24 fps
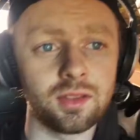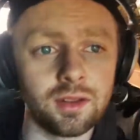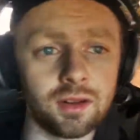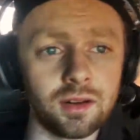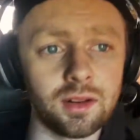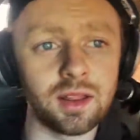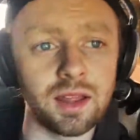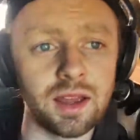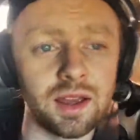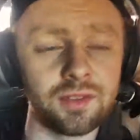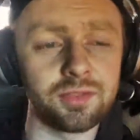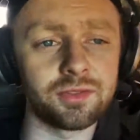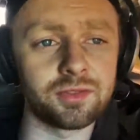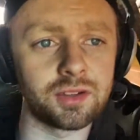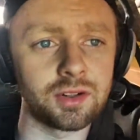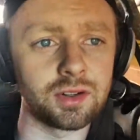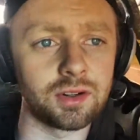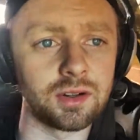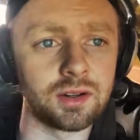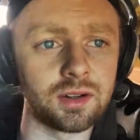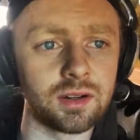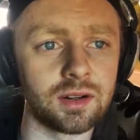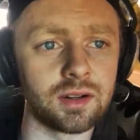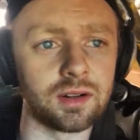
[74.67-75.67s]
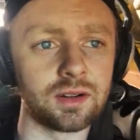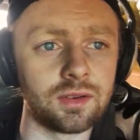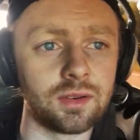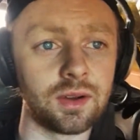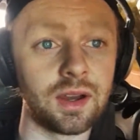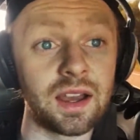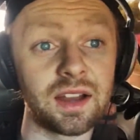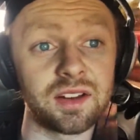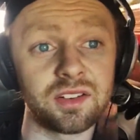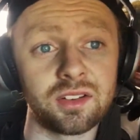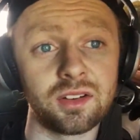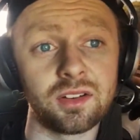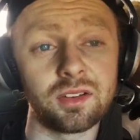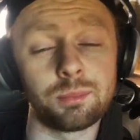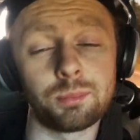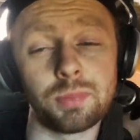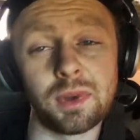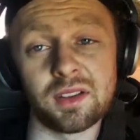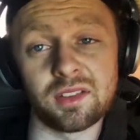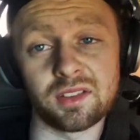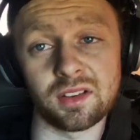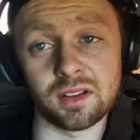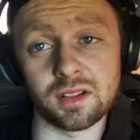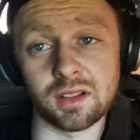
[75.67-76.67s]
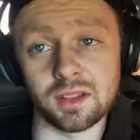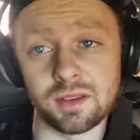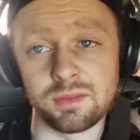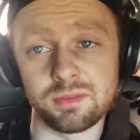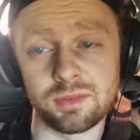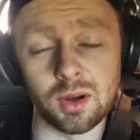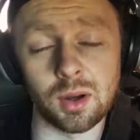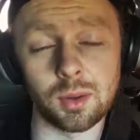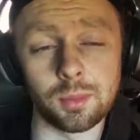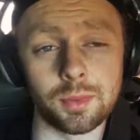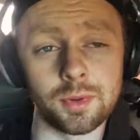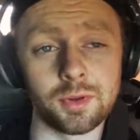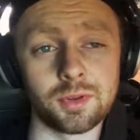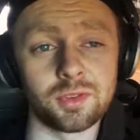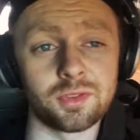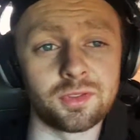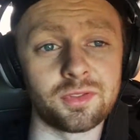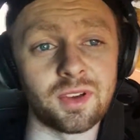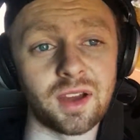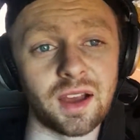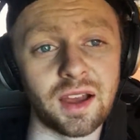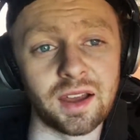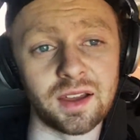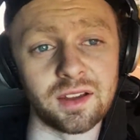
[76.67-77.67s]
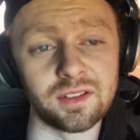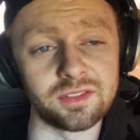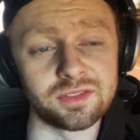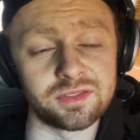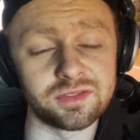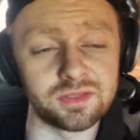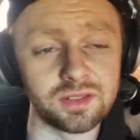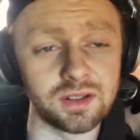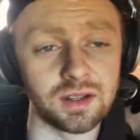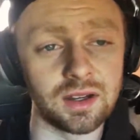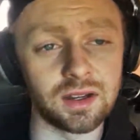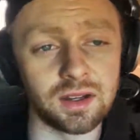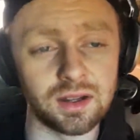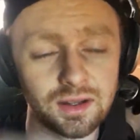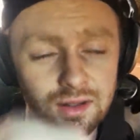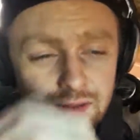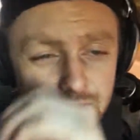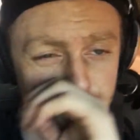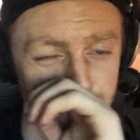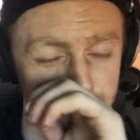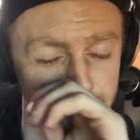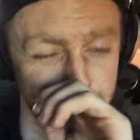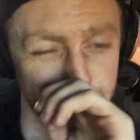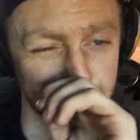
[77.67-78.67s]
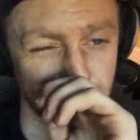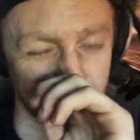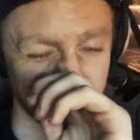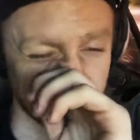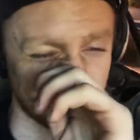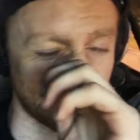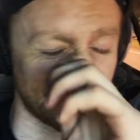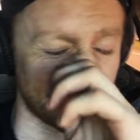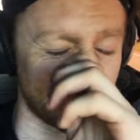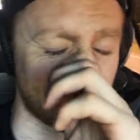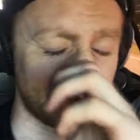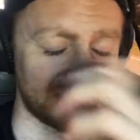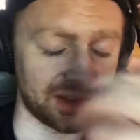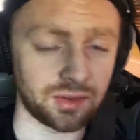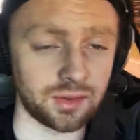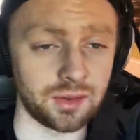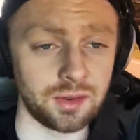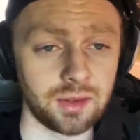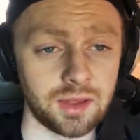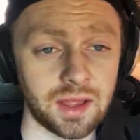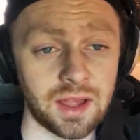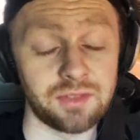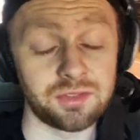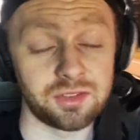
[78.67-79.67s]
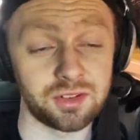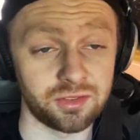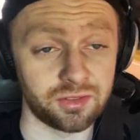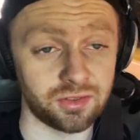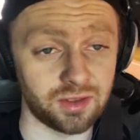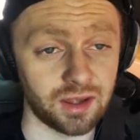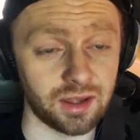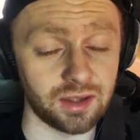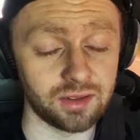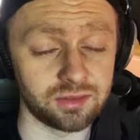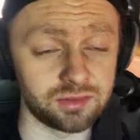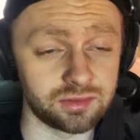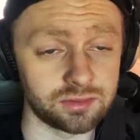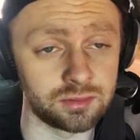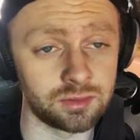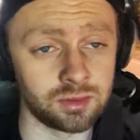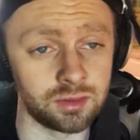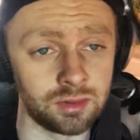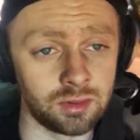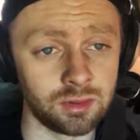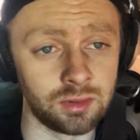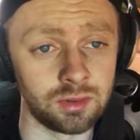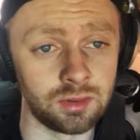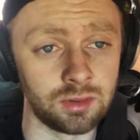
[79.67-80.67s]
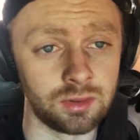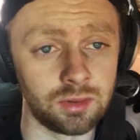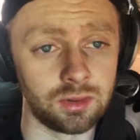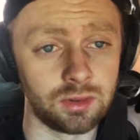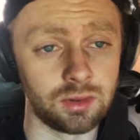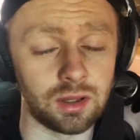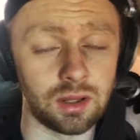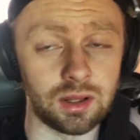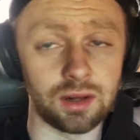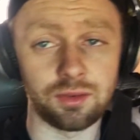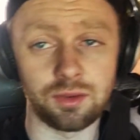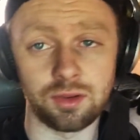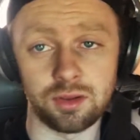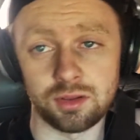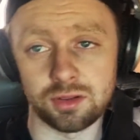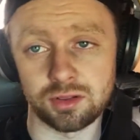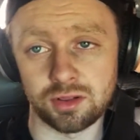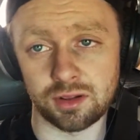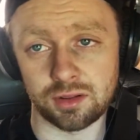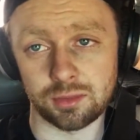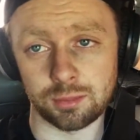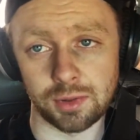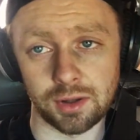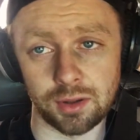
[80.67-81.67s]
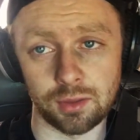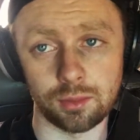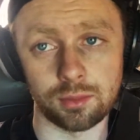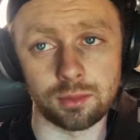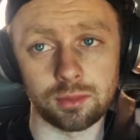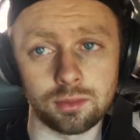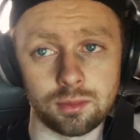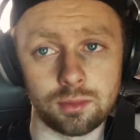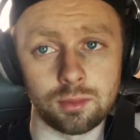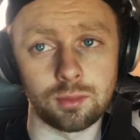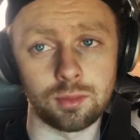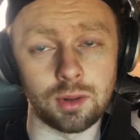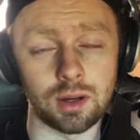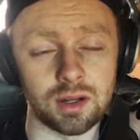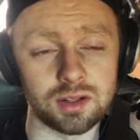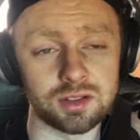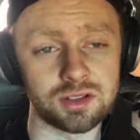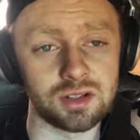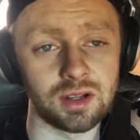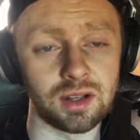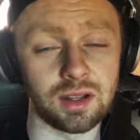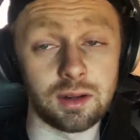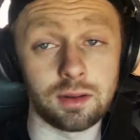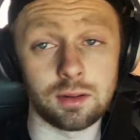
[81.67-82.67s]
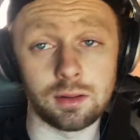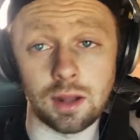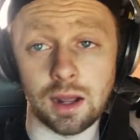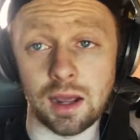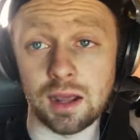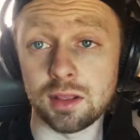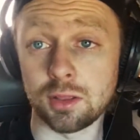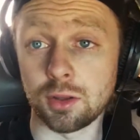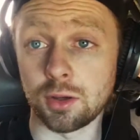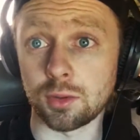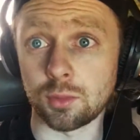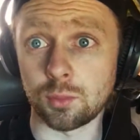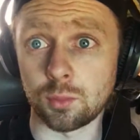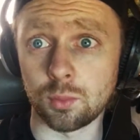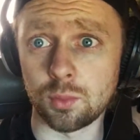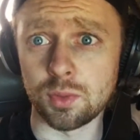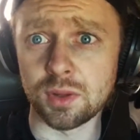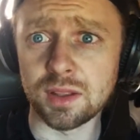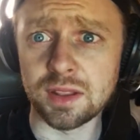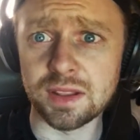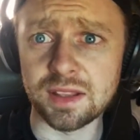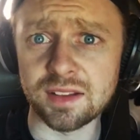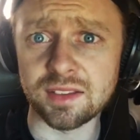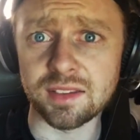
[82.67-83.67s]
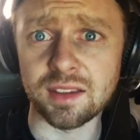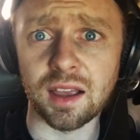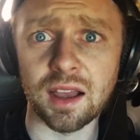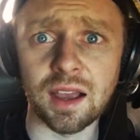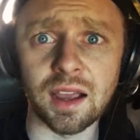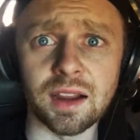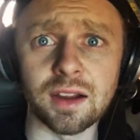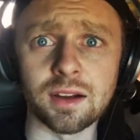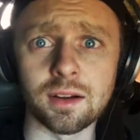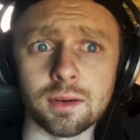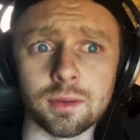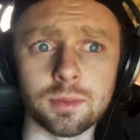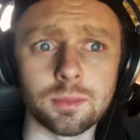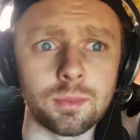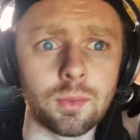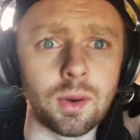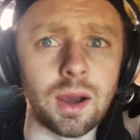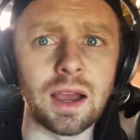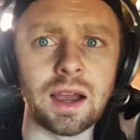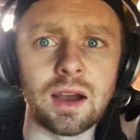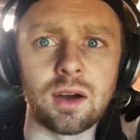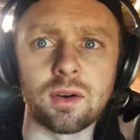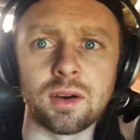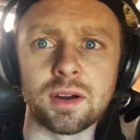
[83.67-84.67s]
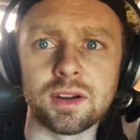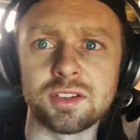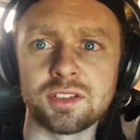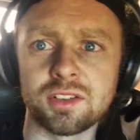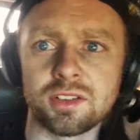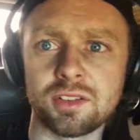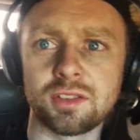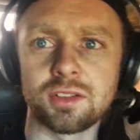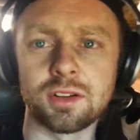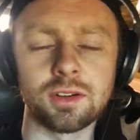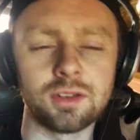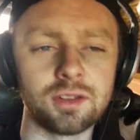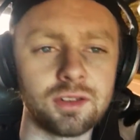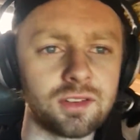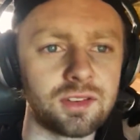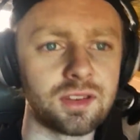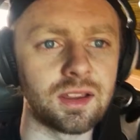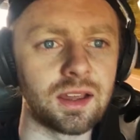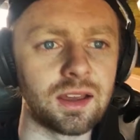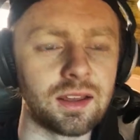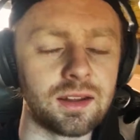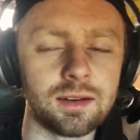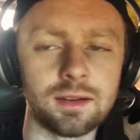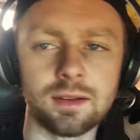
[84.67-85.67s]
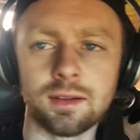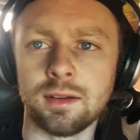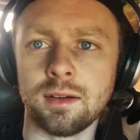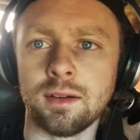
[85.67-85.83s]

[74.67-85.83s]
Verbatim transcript: a little after, well, actually, it's basically almost five. Um, actually, I think it's a little after five. I'm gonna check my watch. Eh? I look really tired. Wow, I just noticed that